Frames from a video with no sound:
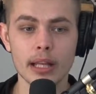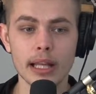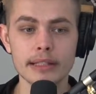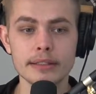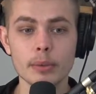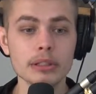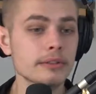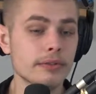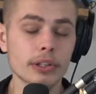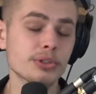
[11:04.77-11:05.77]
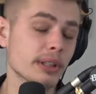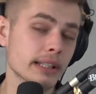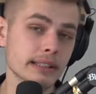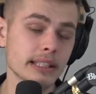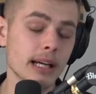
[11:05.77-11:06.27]
it, it wasn't frustrating
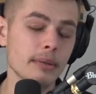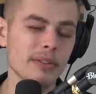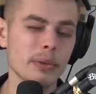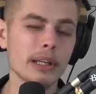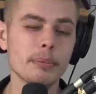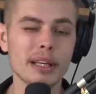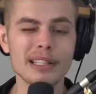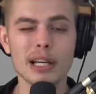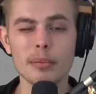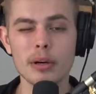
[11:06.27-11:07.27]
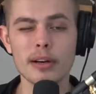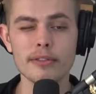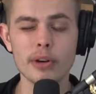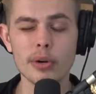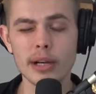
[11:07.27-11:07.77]
at the time, but if we picked up a
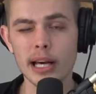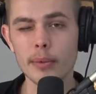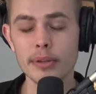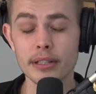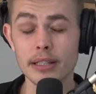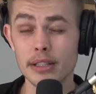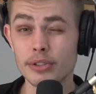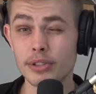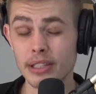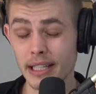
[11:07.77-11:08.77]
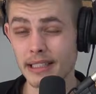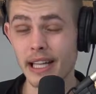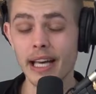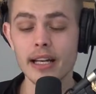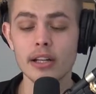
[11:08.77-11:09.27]
phone now with a touchscreen like
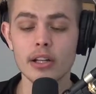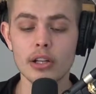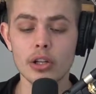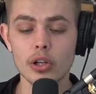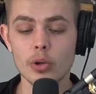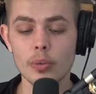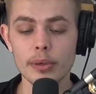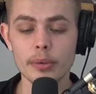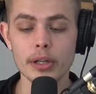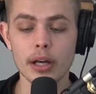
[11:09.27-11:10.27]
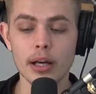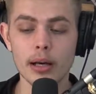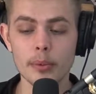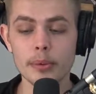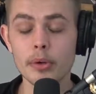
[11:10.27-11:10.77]
that, we would
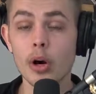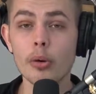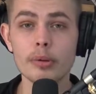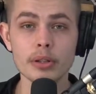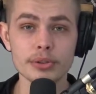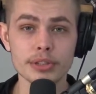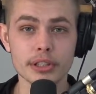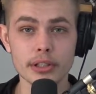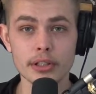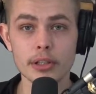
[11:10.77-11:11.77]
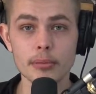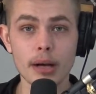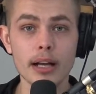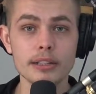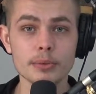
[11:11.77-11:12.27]
uh we would all be losing our, our
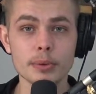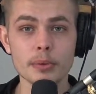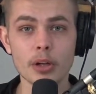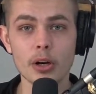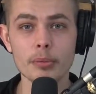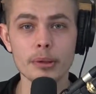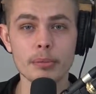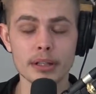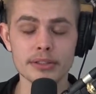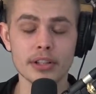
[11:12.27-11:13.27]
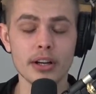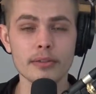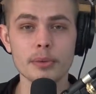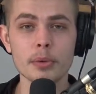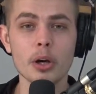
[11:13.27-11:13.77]
minds. We would all be pissed
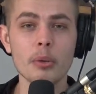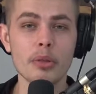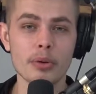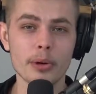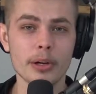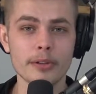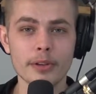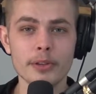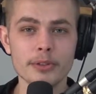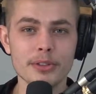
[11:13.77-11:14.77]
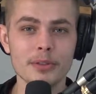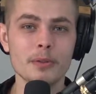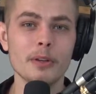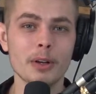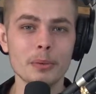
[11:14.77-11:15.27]
off. We would all be throwing our phones.
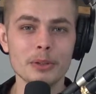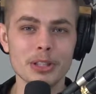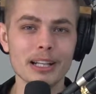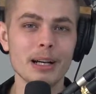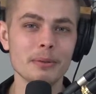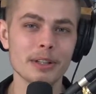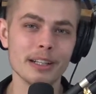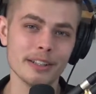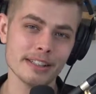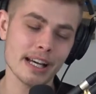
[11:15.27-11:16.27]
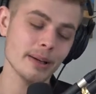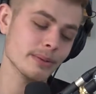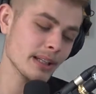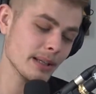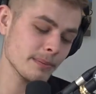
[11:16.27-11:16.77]
We would all be trying to upgrade our dial
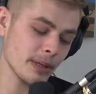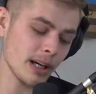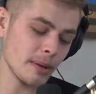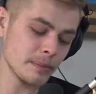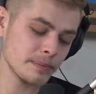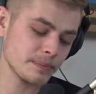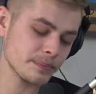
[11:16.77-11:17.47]
time. Um